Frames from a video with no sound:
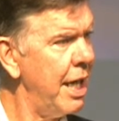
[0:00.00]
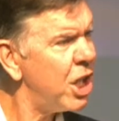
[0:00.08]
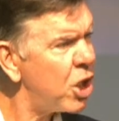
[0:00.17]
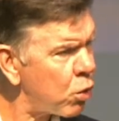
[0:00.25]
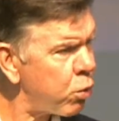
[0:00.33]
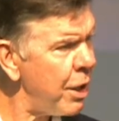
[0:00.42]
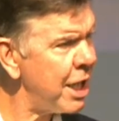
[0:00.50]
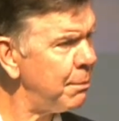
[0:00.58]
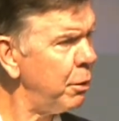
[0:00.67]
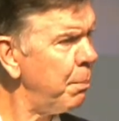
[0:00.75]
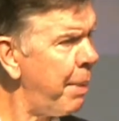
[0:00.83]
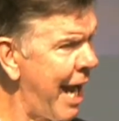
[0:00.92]

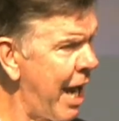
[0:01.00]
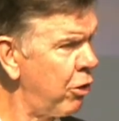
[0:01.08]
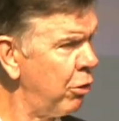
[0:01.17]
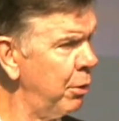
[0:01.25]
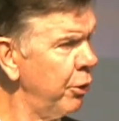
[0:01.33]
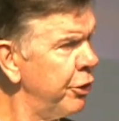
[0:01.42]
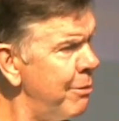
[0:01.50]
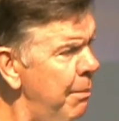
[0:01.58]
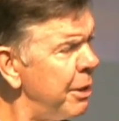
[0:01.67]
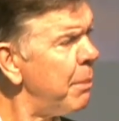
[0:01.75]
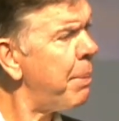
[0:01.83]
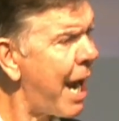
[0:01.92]
incredible parable. Do you
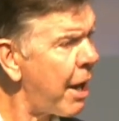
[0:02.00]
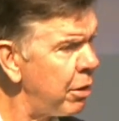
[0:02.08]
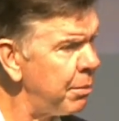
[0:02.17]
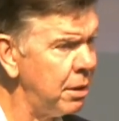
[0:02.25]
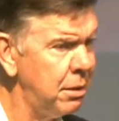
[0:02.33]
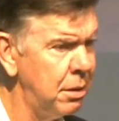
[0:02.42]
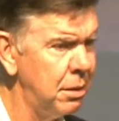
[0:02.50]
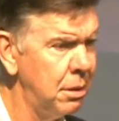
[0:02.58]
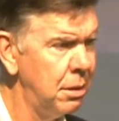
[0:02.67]
remember the parable?